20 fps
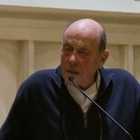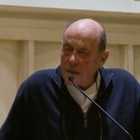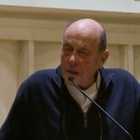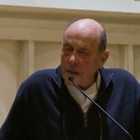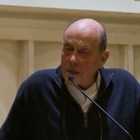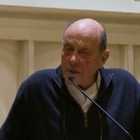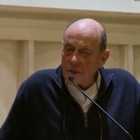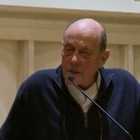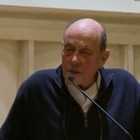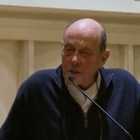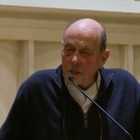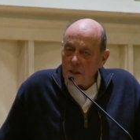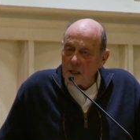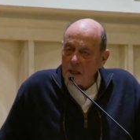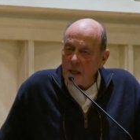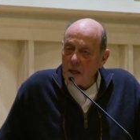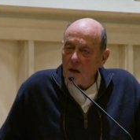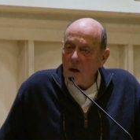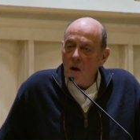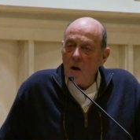That is to
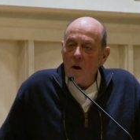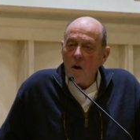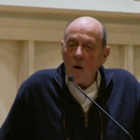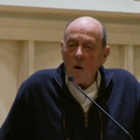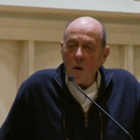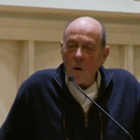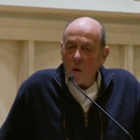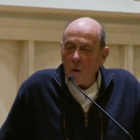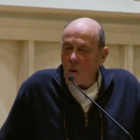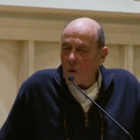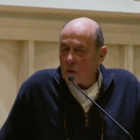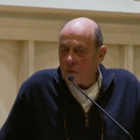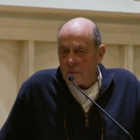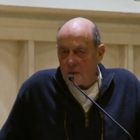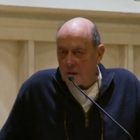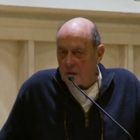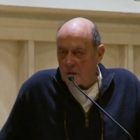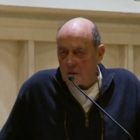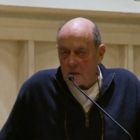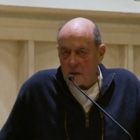say, all of
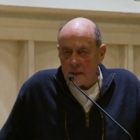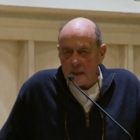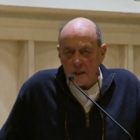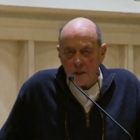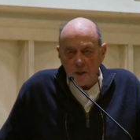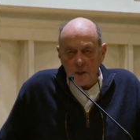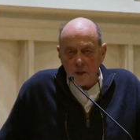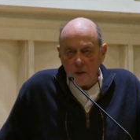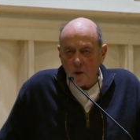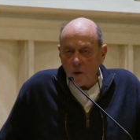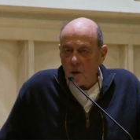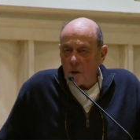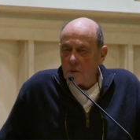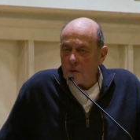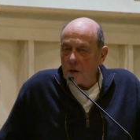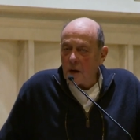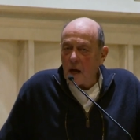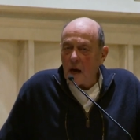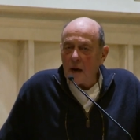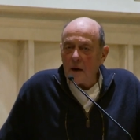the irrigation along
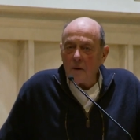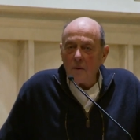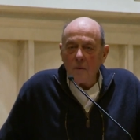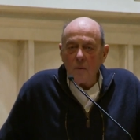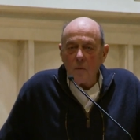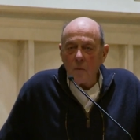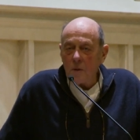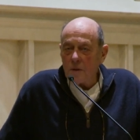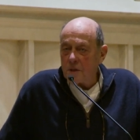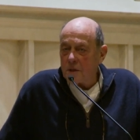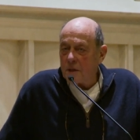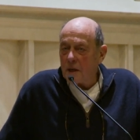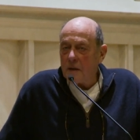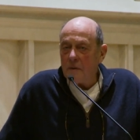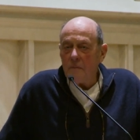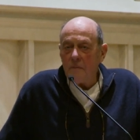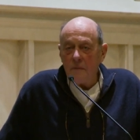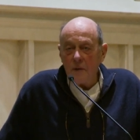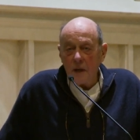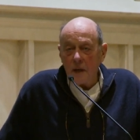the Nile was
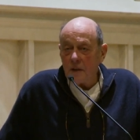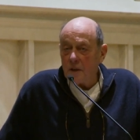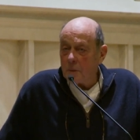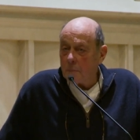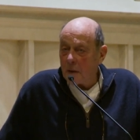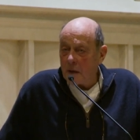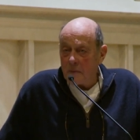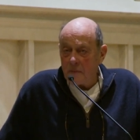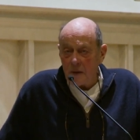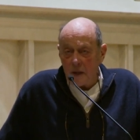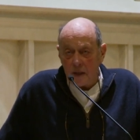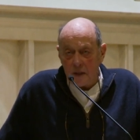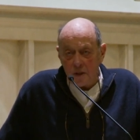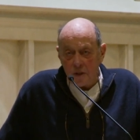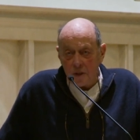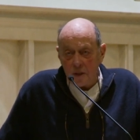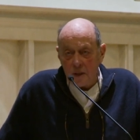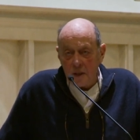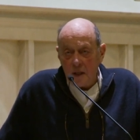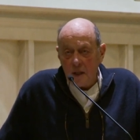done village by
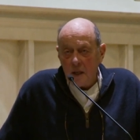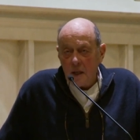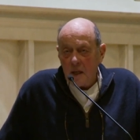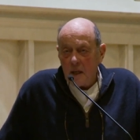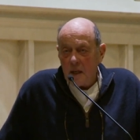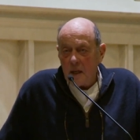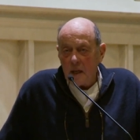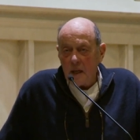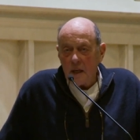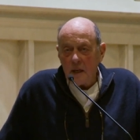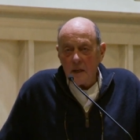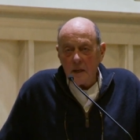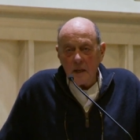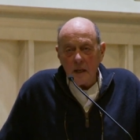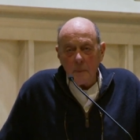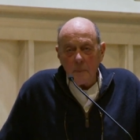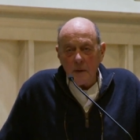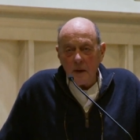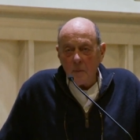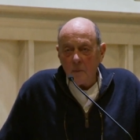village in
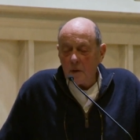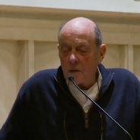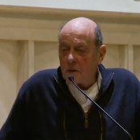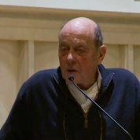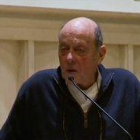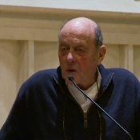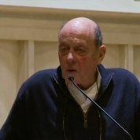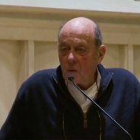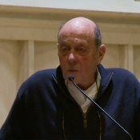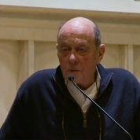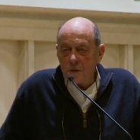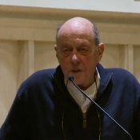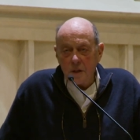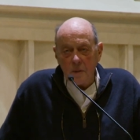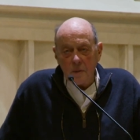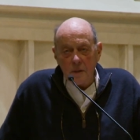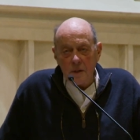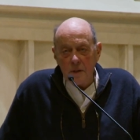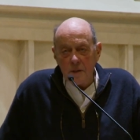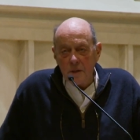keeping with a whole
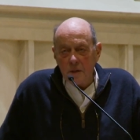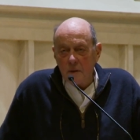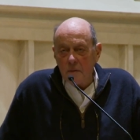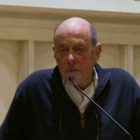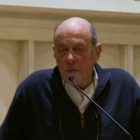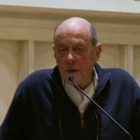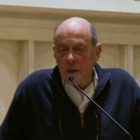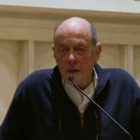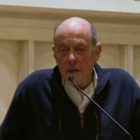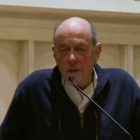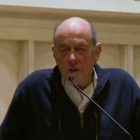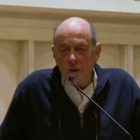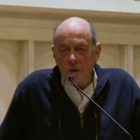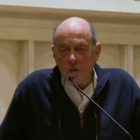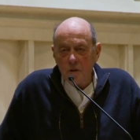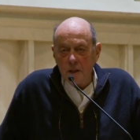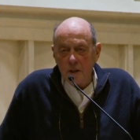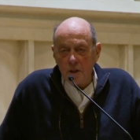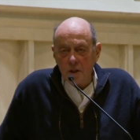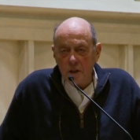series of village
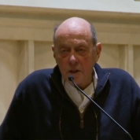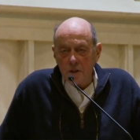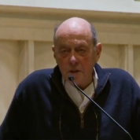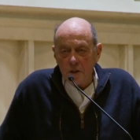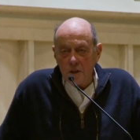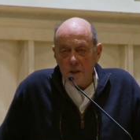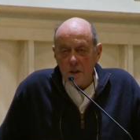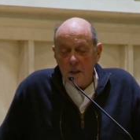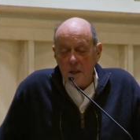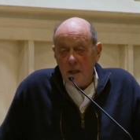traditions.